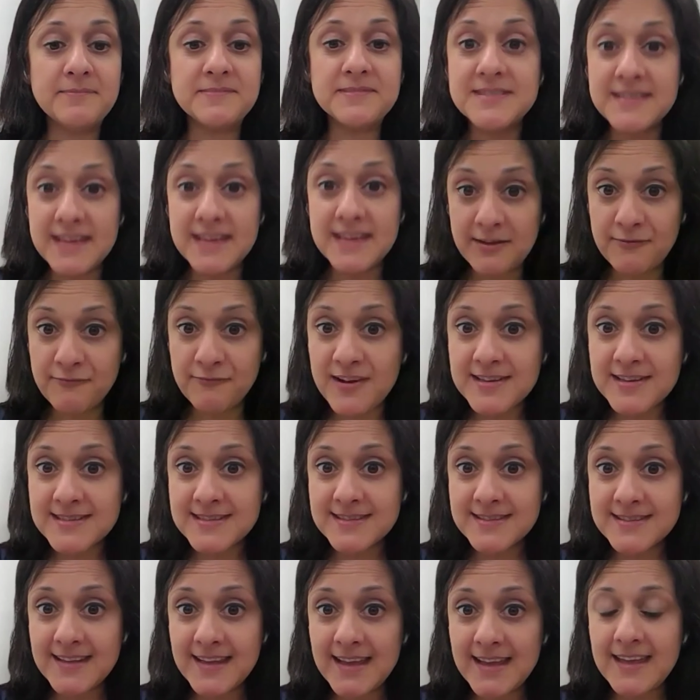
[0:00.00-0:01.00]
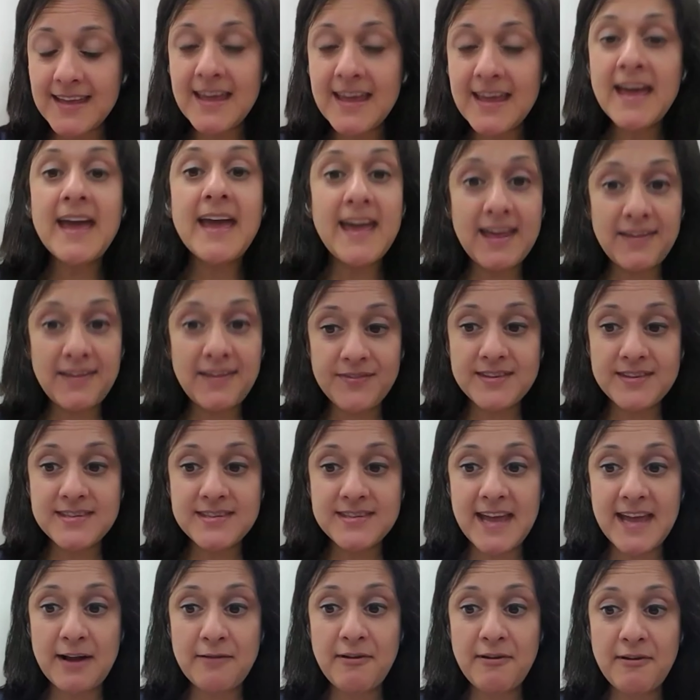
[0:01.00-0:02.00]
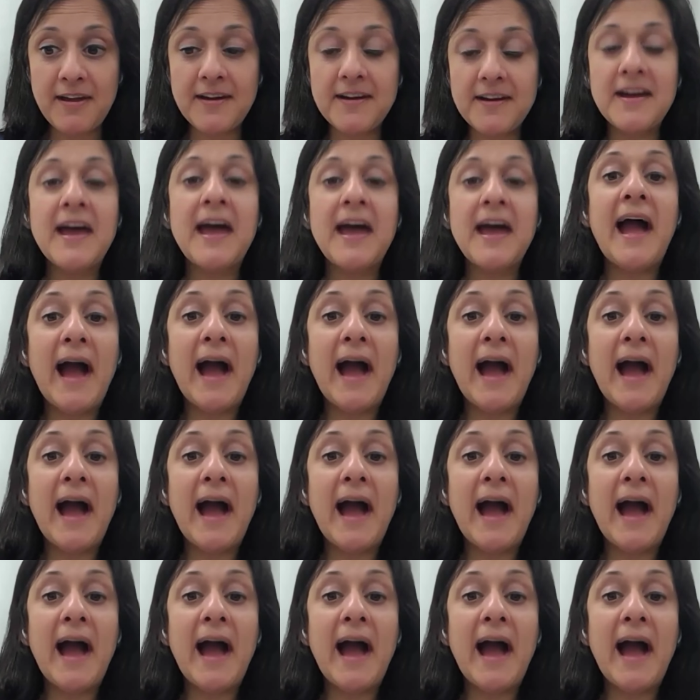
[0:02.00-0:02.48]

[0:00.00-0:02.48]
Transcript: seen recently in this area